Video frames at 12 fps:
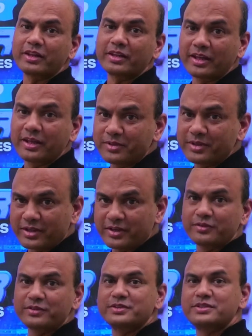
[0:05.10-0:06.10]

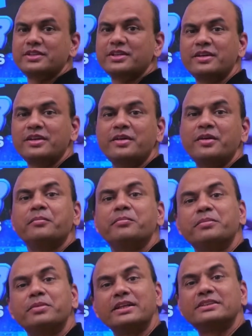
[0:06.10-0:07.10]
MCQs
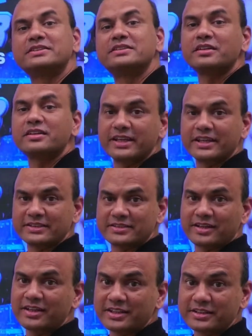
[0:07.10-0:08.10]
plus case
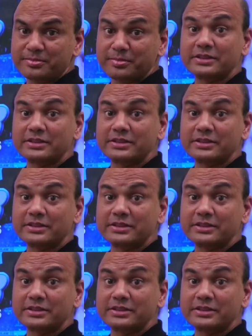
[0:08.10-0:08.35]
studies plus